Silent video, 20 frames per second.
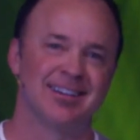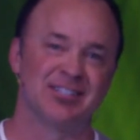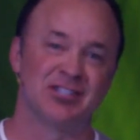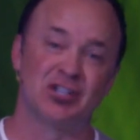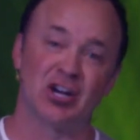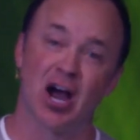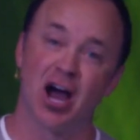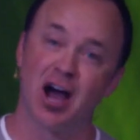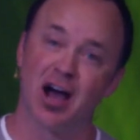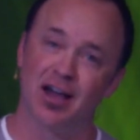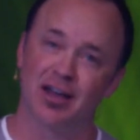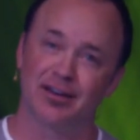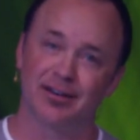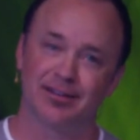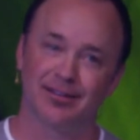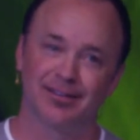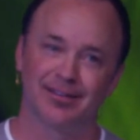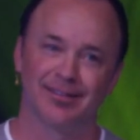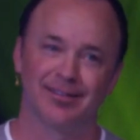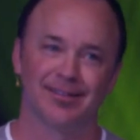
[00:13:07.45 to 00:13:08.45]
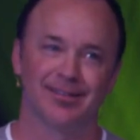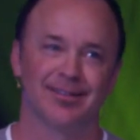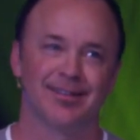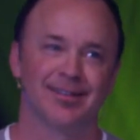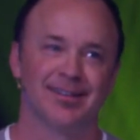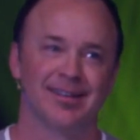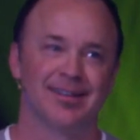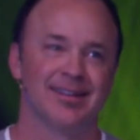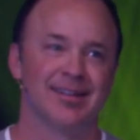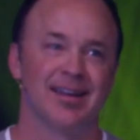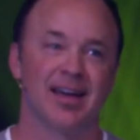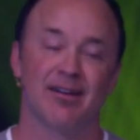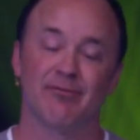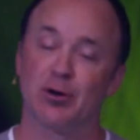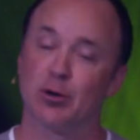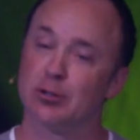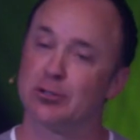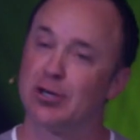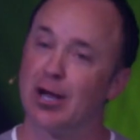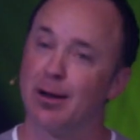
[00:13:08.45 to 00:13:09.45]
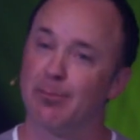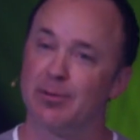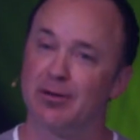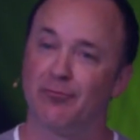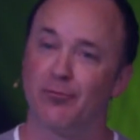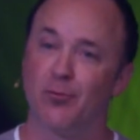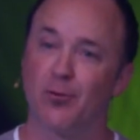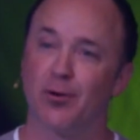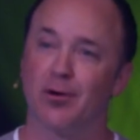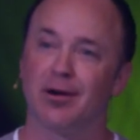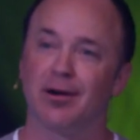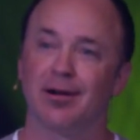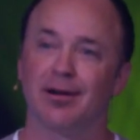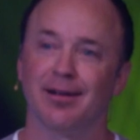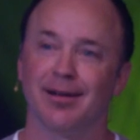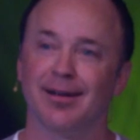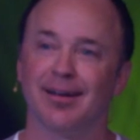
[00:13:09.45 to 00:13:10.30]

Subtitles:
John, I've heard John before.